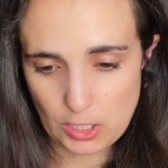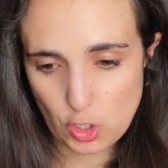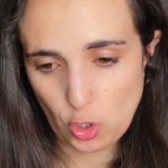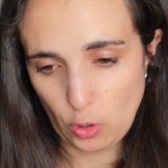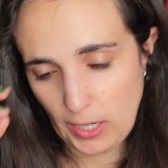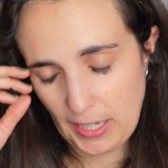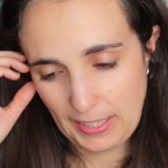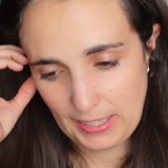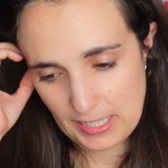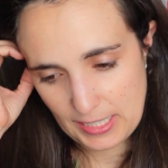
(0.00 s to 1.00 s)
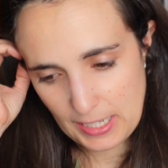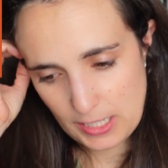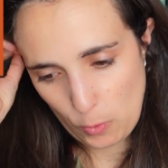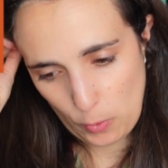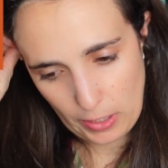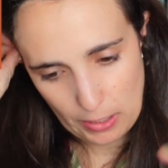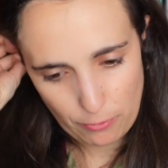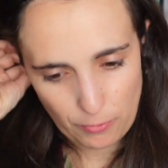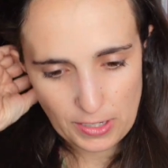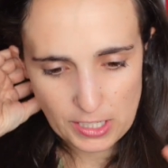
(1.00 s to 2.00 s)
So in this case, we have
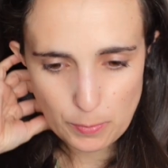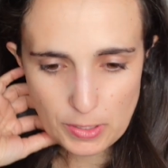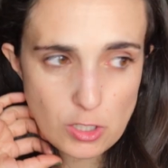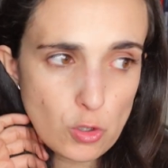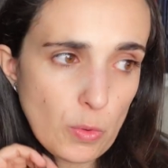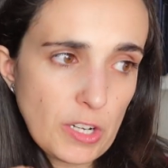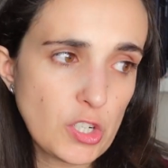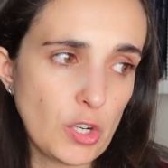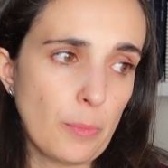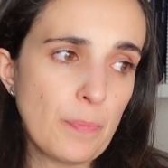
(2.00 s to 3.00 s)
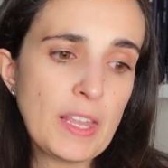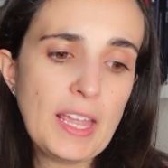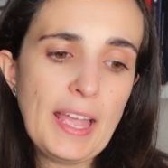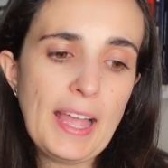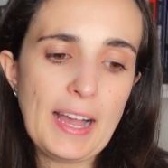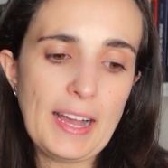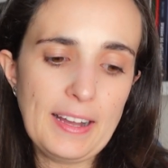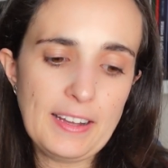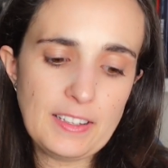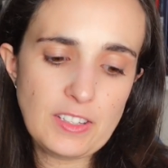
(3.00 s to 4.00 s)
finished menstruation,
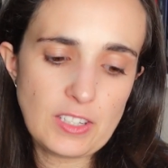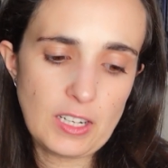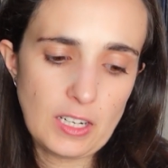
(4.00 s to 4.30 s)
and